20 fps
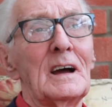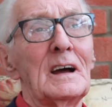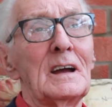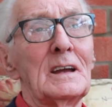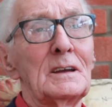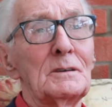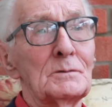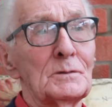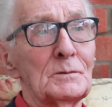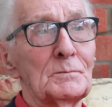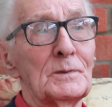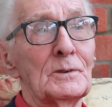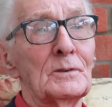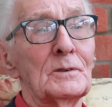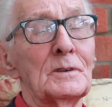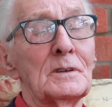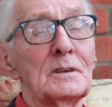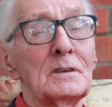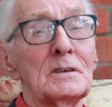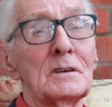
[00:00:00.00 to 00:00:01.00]
He was
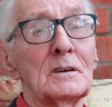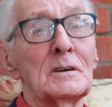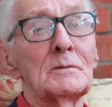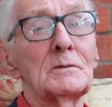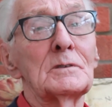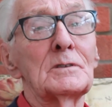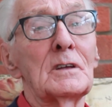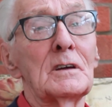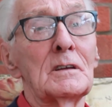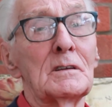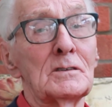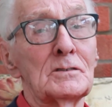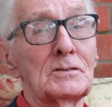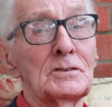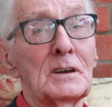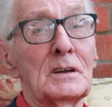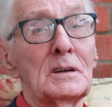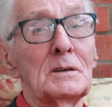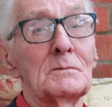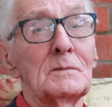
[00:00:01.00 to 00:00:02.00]
born in Yarmouth in the
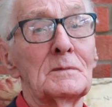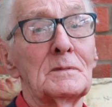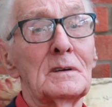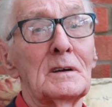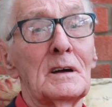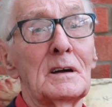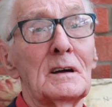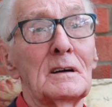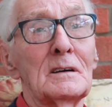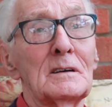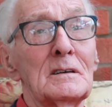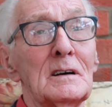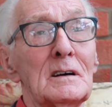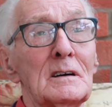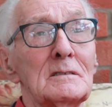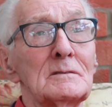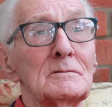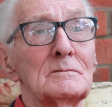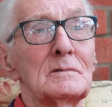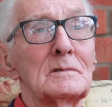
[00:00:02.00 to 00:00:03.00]
same,
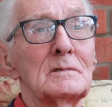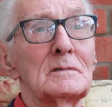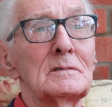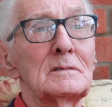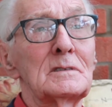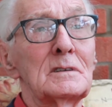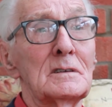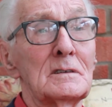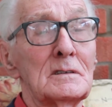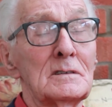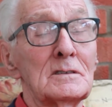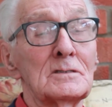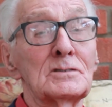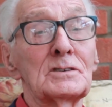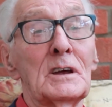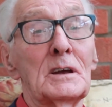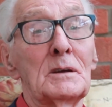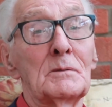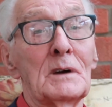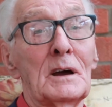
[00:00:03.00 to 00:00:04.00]
in the
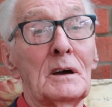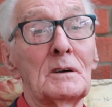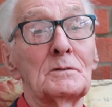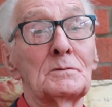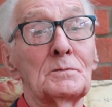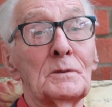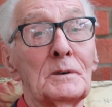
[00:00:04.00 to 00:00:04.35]
same house.